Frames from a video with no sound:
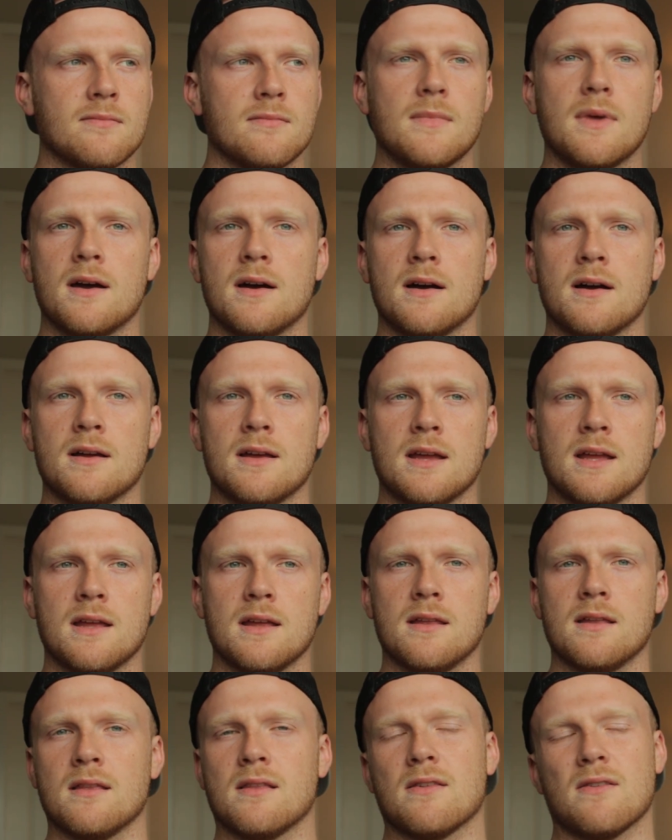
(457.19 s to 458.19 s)
And
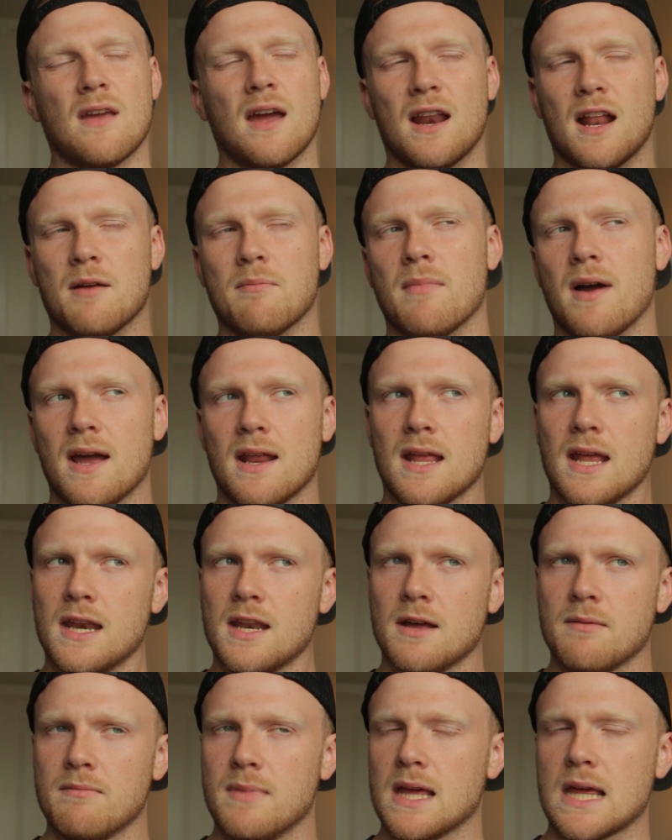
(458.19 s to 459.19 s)
instead I might end
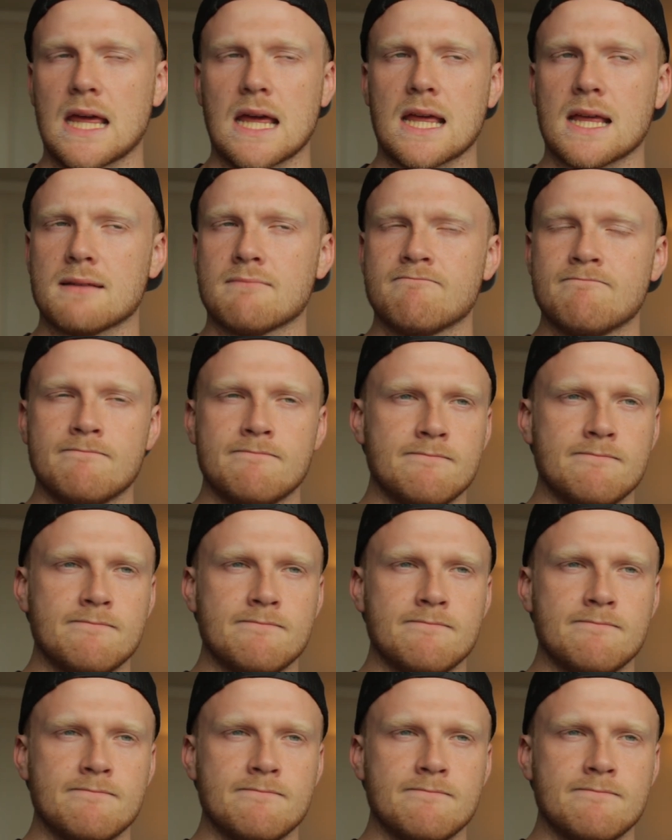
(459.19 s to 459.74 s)
up making